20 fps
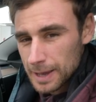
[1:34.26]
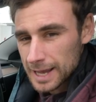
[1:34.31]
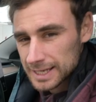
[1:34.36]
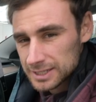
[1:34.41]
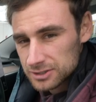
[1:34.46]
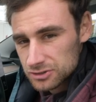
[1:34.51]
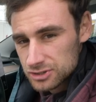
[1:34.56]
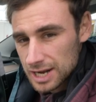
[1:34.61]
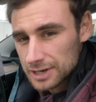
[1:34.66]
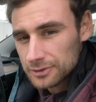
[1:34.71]
back
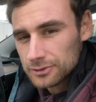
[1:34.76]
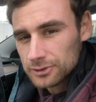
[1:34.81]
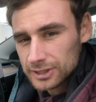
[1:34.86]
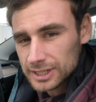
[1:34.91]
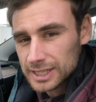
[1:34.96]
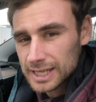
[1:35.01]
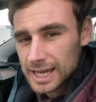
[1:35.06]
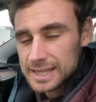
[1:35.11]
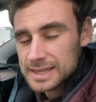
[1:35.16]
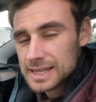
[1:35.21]
in
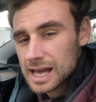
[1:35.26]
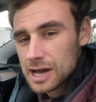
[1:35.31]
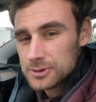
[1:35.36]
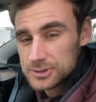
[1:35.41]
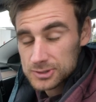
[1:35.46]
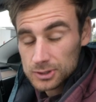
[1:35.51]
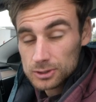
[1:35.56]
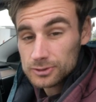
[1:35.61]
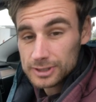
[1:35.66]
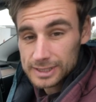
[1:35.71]
January and now
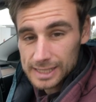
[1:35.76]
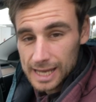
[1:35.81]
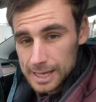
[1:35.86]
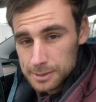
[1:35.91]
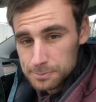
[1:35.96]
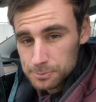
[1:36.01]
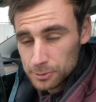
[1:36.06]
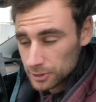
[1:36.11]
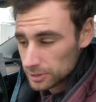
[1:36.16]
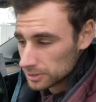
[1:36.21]
it's already
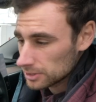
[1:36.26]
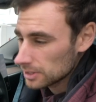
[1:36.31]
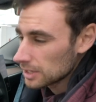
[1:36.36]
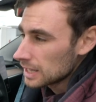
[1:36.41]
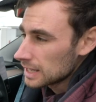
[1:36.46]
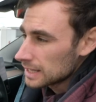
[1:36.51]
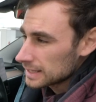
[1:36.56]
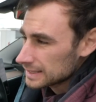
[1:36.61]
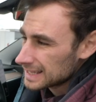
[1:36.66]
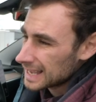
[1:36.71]
April,
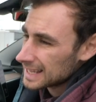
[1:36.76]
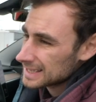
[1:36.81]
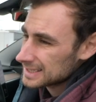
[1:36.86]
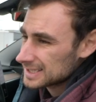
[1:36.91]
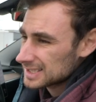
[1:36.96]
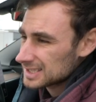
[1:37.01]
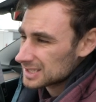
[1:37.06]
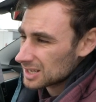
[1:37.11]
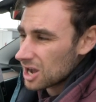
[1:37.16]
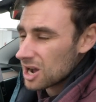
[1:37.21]

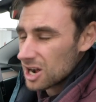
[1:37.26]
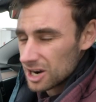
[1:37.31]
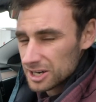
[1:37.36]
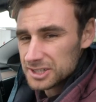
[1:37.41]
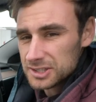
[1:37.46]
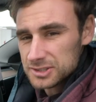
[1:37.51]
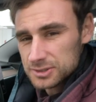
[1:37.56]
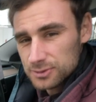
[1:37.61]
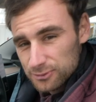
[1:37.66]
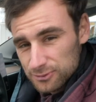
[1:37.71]
that's
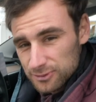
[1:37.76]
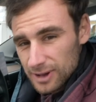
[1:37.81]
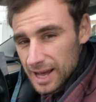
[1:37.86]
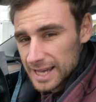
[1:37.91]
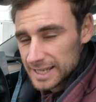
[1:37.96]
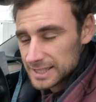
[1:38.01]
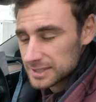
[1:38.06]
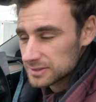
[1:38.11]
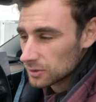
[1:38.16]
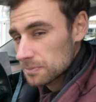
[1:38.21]
harder to
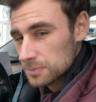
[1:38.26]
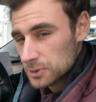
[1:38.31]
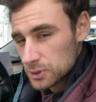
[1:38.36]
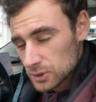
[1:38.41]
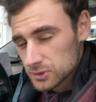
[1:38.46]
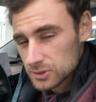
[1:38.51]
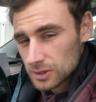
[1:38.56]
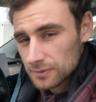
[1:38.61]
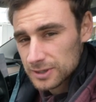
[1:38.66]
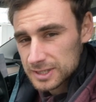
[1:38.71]
find
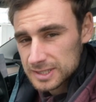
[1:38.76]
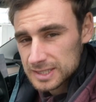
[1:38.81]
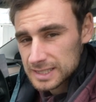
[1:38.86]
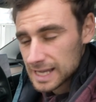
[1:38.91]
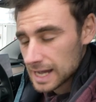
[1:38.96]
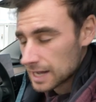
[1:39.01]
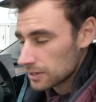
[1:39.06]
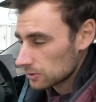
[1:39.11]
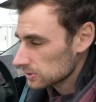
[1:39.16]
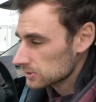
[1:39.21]
because obviously
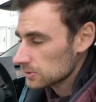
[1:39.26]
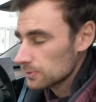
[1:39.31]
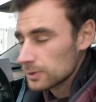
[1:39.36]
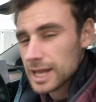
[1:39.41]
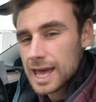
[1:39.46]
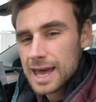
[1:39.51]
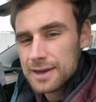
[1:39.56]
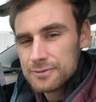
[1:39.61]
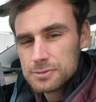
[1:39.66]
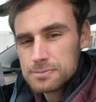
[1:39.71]
I also want
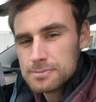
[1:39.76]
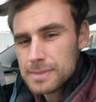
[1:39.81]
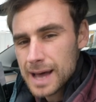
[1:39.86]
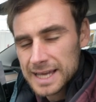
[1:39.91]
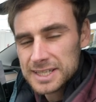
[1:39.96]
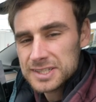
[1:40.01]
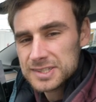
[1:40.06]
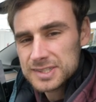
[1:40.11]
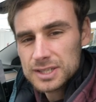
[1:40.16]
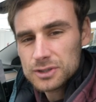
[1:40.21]
to have it
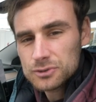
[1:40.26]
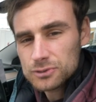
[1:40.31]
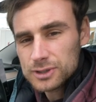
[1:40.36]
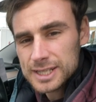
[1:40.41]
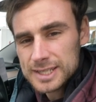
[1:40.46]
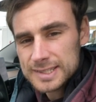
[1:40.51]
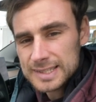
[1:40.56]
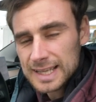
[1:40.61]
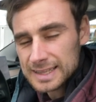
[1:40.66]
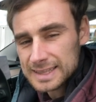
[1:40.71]
minus
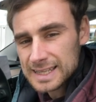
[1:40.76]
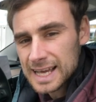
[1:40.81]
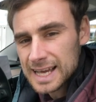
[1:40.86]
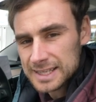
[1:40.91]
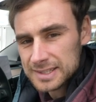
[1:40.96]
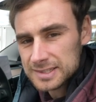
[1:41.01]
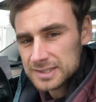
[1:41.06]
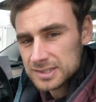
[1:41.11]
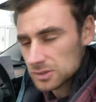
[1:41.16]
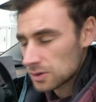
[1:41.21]
degrees at
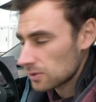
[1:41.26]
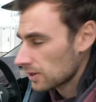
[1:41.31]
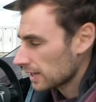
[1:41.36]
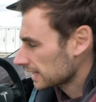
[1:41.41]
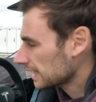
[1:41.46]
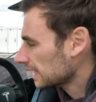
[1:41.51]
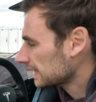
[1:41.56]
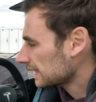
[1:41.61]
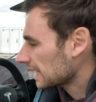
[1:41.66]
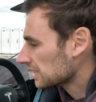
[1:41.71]
night so I
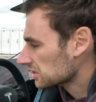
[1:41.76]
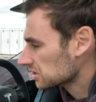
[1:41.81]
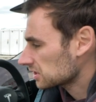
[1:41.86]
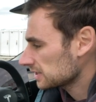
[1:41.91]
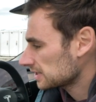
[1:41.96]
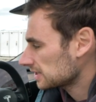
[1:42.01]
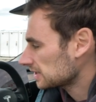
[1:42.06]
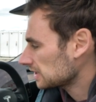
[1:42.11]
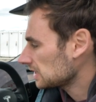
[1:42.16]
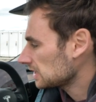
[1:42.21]
can actually
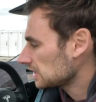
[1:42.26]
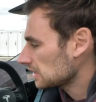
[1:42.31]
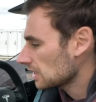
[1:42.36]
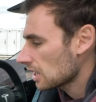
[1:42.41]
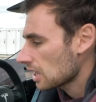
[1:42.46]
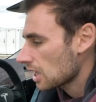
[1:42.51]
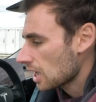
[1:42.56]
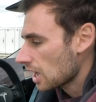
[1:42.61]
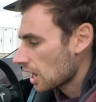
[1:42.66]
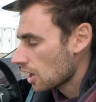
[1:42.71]
see
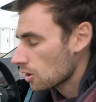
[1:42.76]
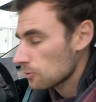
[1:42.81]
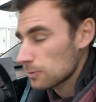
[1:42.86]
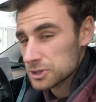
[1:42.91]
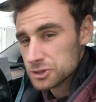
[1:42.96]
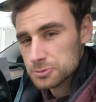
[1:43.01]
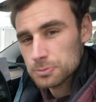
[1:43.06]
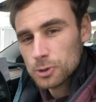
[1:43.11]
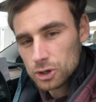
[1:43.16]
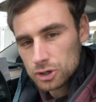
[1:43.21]
how
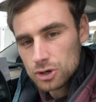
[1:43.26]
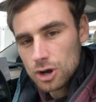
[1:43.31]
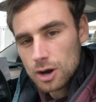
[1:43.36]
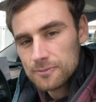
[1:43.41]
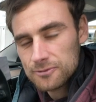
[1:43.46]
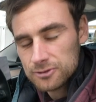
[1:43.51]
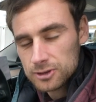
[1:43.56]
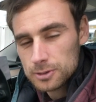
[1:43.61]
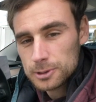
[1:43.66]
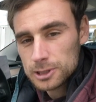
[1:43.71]
much more
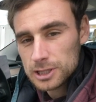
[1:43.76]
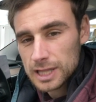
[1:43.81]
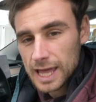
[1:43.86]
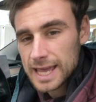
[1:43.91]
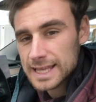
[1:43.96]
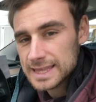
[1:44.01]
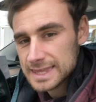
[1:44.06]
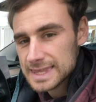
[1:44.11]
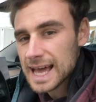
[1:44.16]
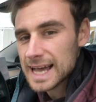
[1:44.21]
comfortable
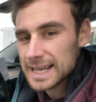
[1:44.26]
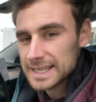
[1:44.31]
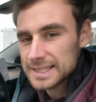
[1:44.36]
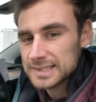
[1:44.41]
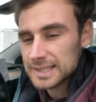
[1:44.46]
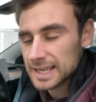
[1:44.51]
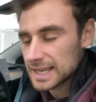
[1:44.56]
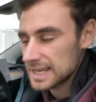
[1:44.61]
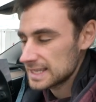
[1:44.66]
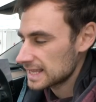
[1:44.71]
a
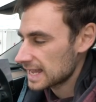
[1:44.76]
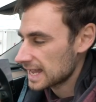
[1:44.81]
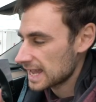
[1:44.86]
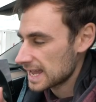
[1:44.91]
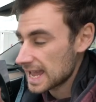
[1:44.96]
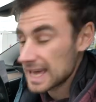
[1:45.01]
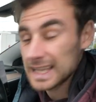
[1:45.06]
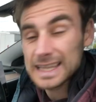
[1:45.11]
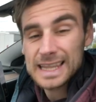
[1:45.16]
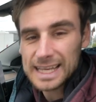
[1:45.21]
night in
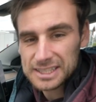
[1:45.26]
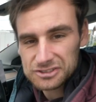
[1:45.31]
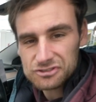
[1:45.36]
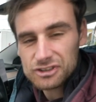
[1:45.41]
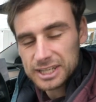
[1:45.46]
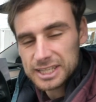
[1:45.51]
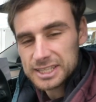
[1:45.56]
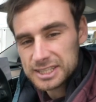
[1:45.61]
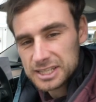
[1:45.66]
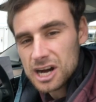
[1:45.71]
a
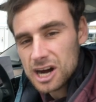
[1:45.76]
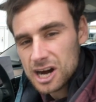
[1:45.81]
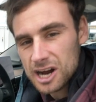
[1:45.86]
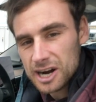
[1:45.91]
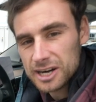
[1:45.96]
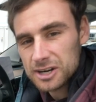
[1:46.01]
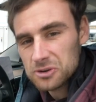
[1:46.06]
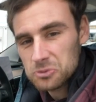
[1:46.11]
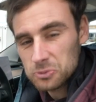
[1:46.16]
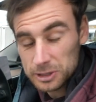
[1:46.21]
electric
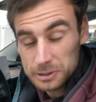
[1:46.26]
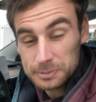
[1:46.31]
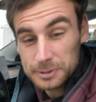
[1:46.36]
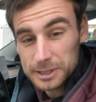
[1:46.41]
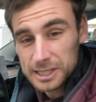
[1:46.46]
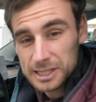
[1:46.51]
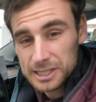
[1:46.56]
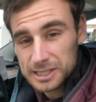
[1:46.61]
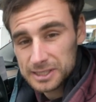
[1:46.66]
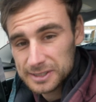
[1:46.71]
car will be.
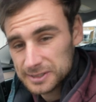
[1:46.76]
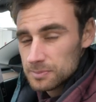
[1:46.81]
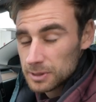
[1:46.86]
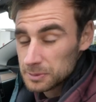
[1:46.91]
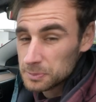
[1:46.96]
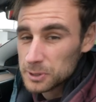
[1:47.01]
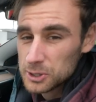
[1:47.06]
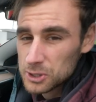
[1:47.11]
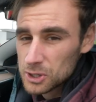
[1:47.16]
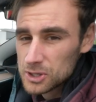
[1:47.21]

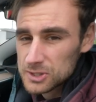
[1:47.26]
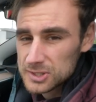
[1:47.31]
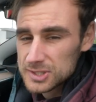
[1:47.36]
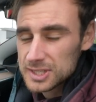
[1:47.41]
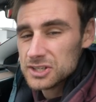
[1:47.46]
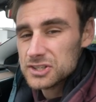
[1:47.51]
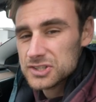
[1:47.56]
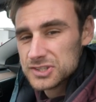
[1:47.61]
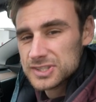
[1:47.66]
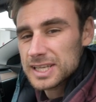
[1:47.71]
But because
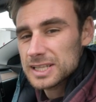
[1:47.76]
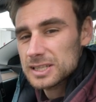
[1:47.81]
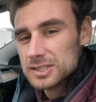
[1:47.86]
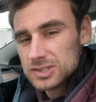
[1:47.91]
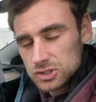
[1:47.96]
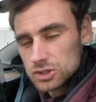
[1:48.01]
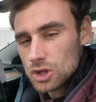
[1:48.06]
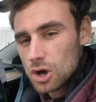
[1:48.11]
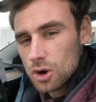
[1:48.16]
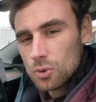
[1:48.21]
there's still
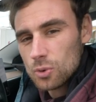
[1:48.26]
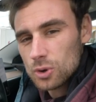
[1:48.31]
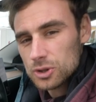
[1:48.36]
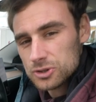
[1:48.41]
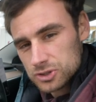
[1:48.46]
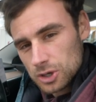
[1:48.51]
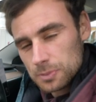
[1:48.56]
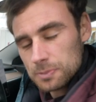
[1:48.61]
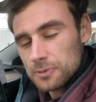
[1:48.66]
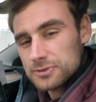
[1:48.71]
snow on
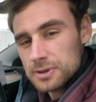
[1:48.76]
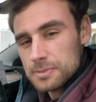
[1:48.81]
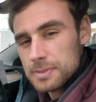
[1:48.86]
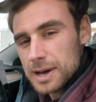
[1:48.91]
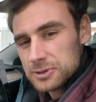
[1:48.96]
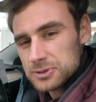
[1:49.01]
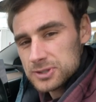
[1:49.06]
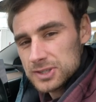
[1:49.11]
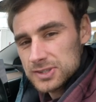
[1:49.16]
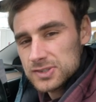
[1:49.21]
top of the
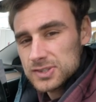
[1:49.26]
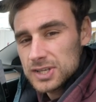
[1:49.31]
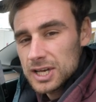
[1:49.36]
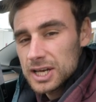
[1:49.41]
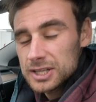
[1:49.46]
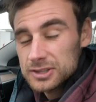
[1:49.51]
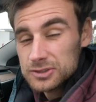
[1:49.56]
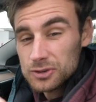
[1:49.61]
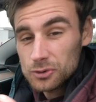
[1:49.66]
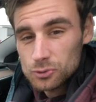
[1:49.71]
mountains,
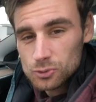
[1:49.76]
the